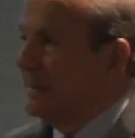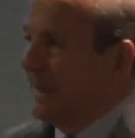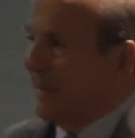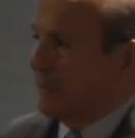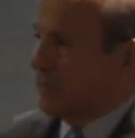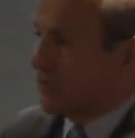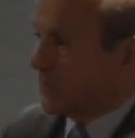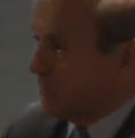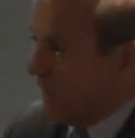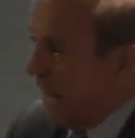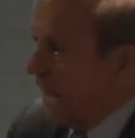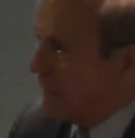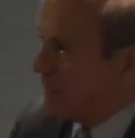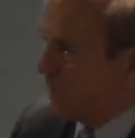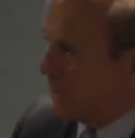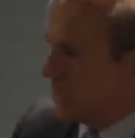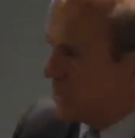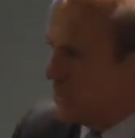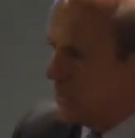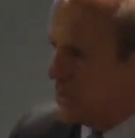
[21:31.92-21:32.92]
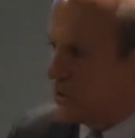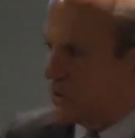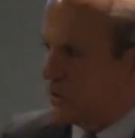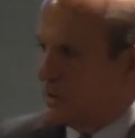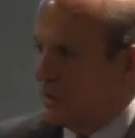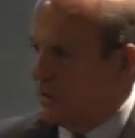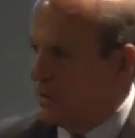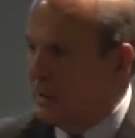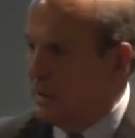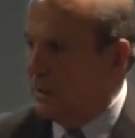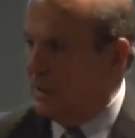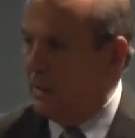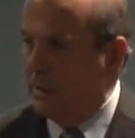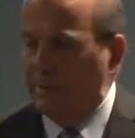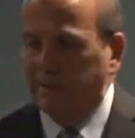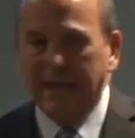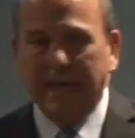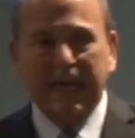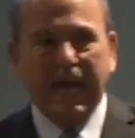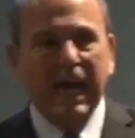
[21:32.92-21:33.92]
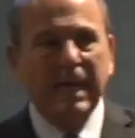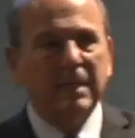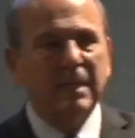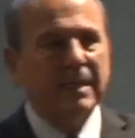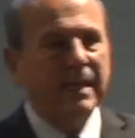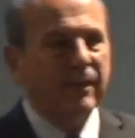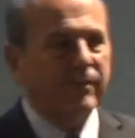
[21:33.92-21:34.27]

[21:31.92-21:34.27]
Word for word: that it was my business, that I didn't